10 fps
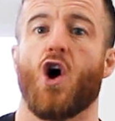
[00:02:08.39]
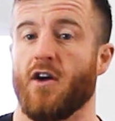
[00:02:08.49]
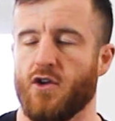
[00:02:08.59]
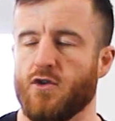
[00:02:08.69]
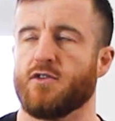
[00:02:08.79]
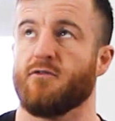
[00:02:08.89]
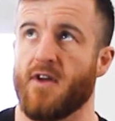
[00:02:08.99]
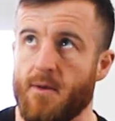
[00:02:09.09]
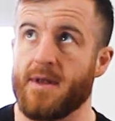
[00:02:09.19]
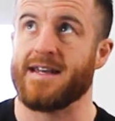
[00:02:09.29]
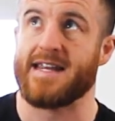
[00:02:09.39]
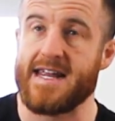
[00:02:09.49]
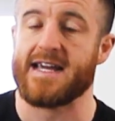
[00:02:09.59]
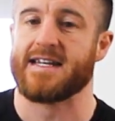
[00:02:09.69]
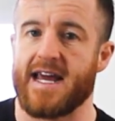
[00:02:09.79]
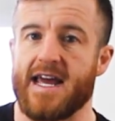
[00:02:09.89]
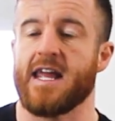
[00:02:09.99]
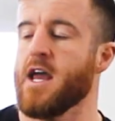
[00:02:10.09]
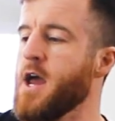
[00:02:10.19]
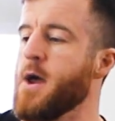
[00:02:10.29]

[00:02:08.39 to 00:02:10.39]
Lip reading: IUs of vitamin D a day.